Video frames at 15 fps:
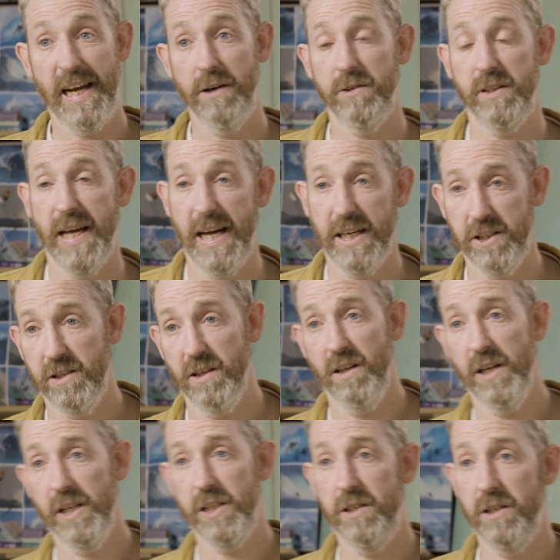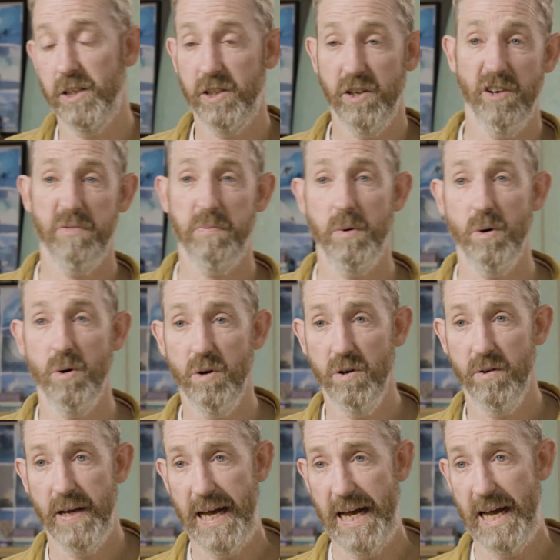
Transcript: you attach a leash to your surfboard.